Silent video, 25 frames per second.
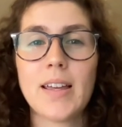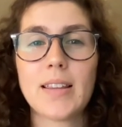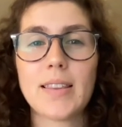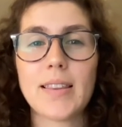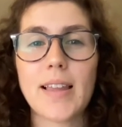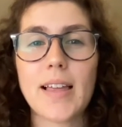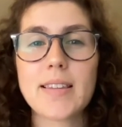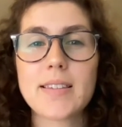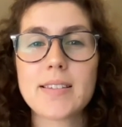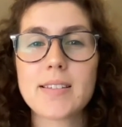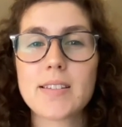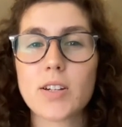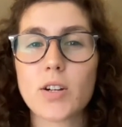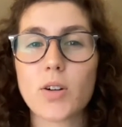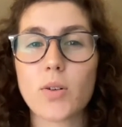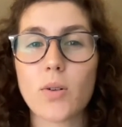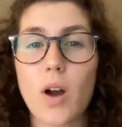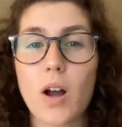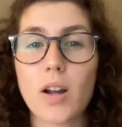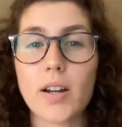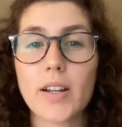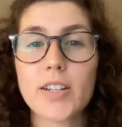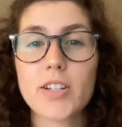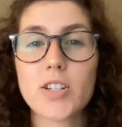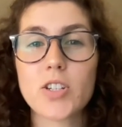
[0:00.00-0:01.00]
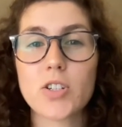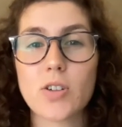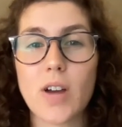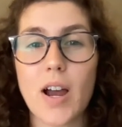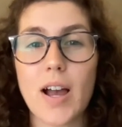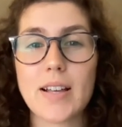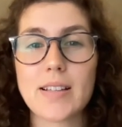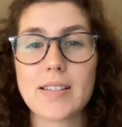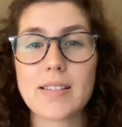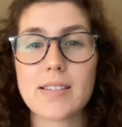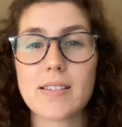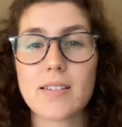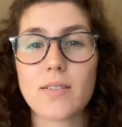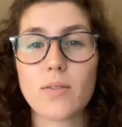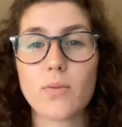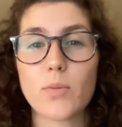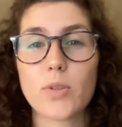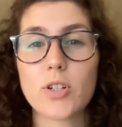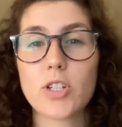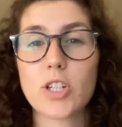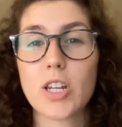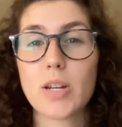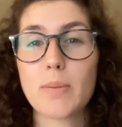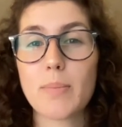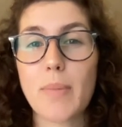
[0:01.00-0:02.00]
lends to chronic stress,
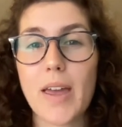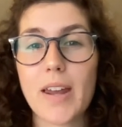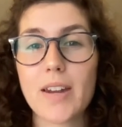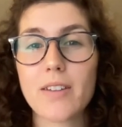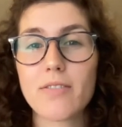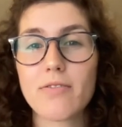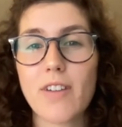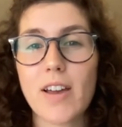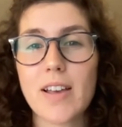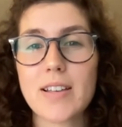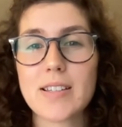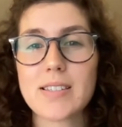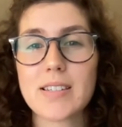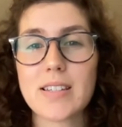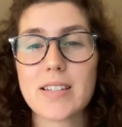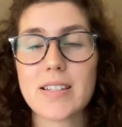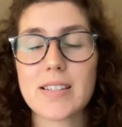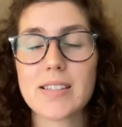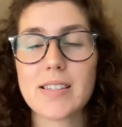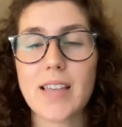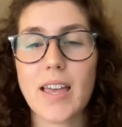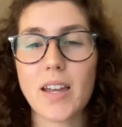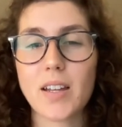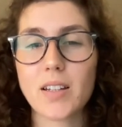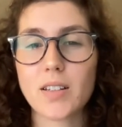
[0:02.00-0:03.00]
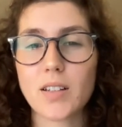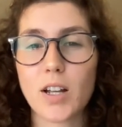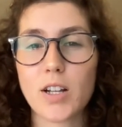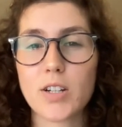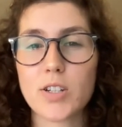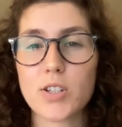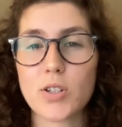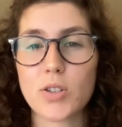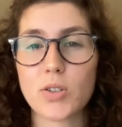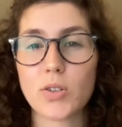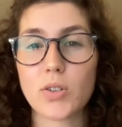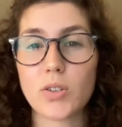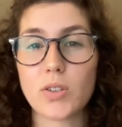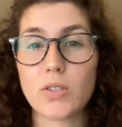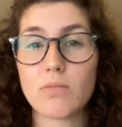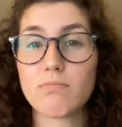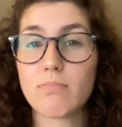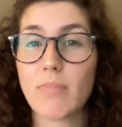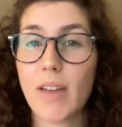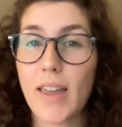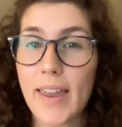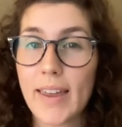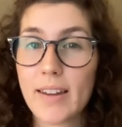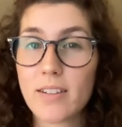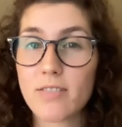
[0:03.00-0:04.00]
which can manifest in psychological
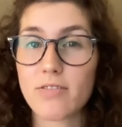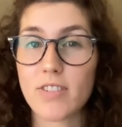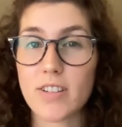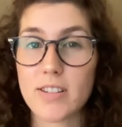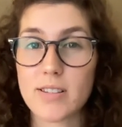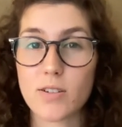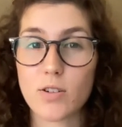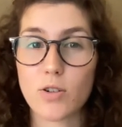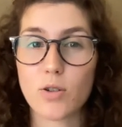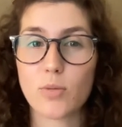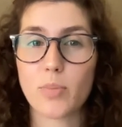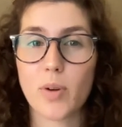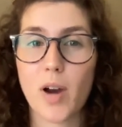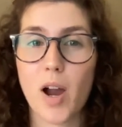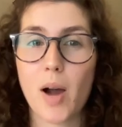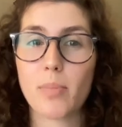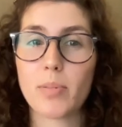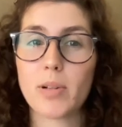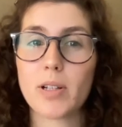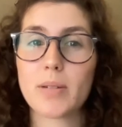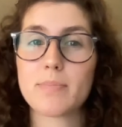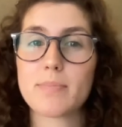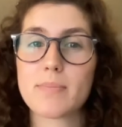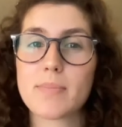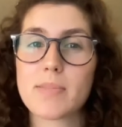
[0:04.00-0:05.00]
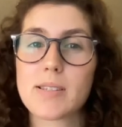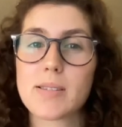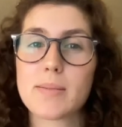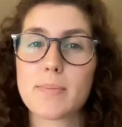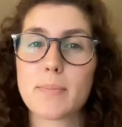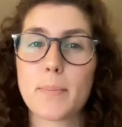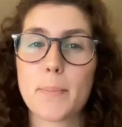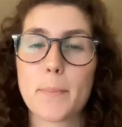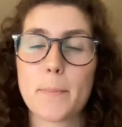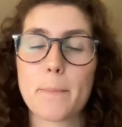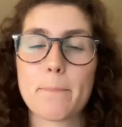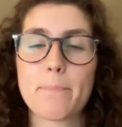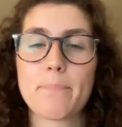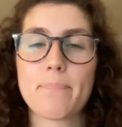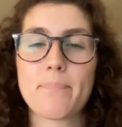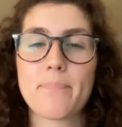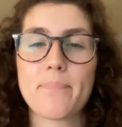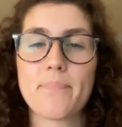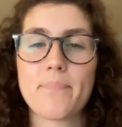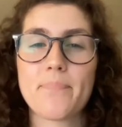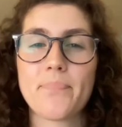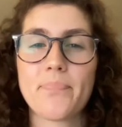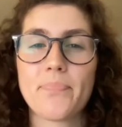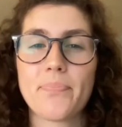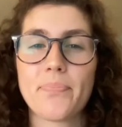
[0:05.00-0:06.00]
and physical problems.
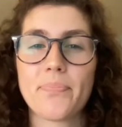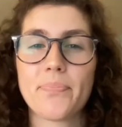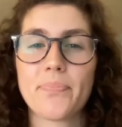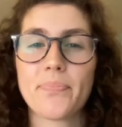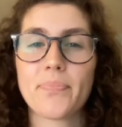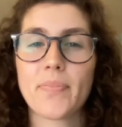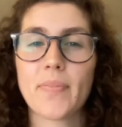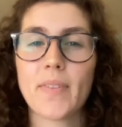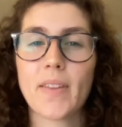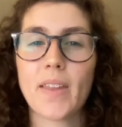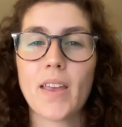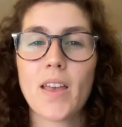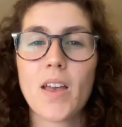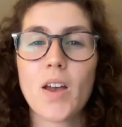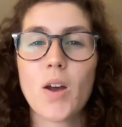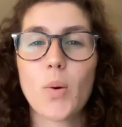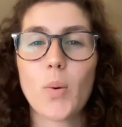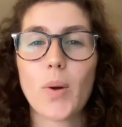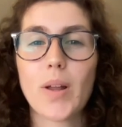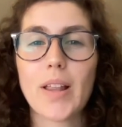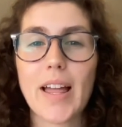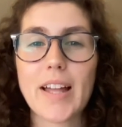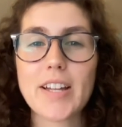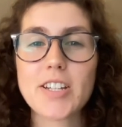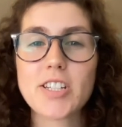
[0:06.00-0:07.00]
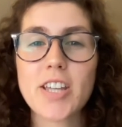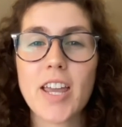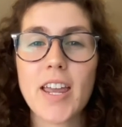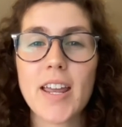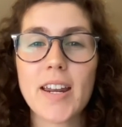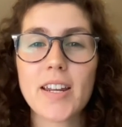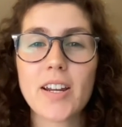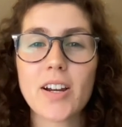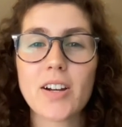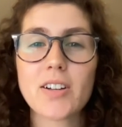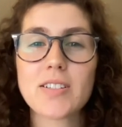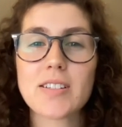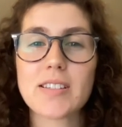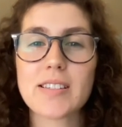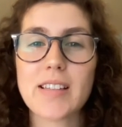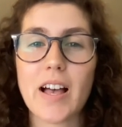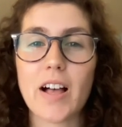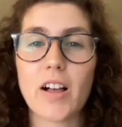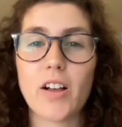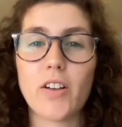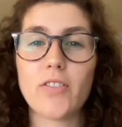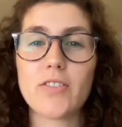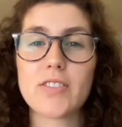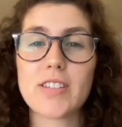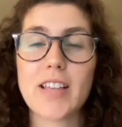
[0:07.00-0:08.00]
While educating
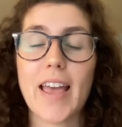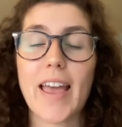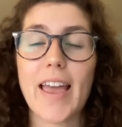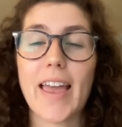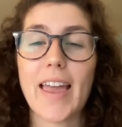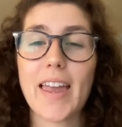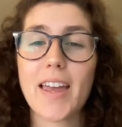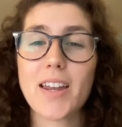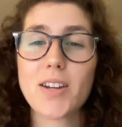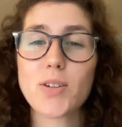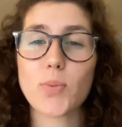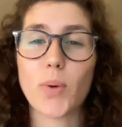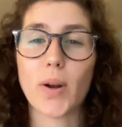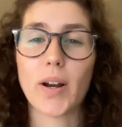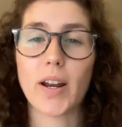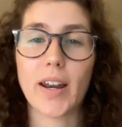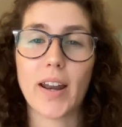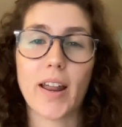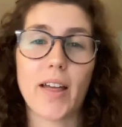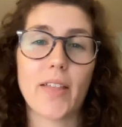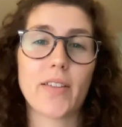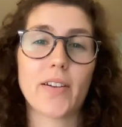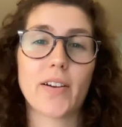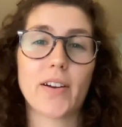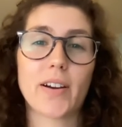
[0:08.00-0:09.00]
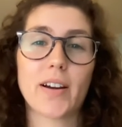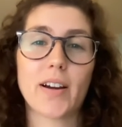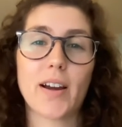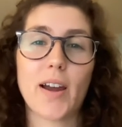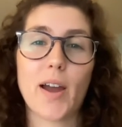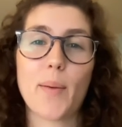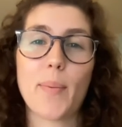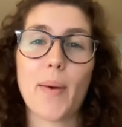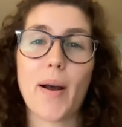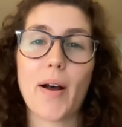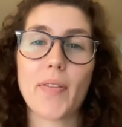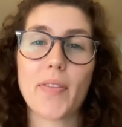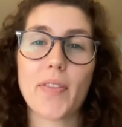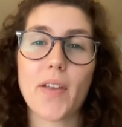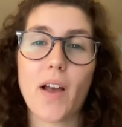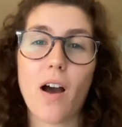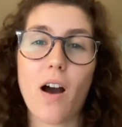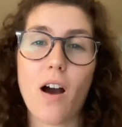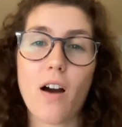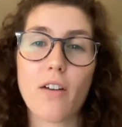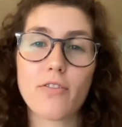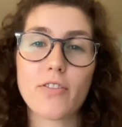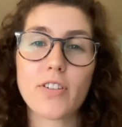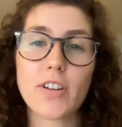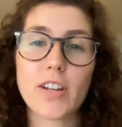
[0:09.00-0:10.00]
ourselves and one another about the
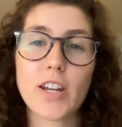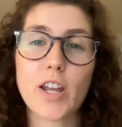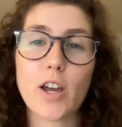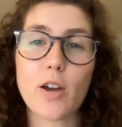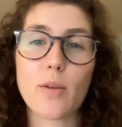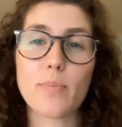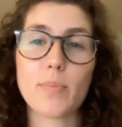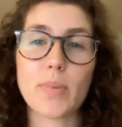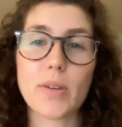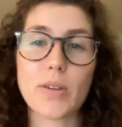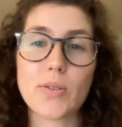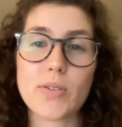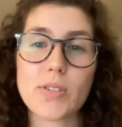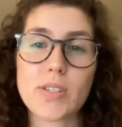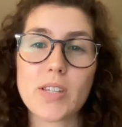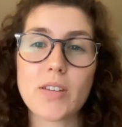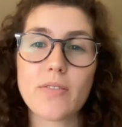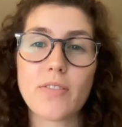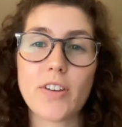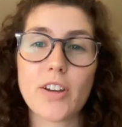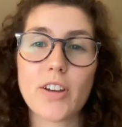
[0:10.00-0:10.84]
often abusive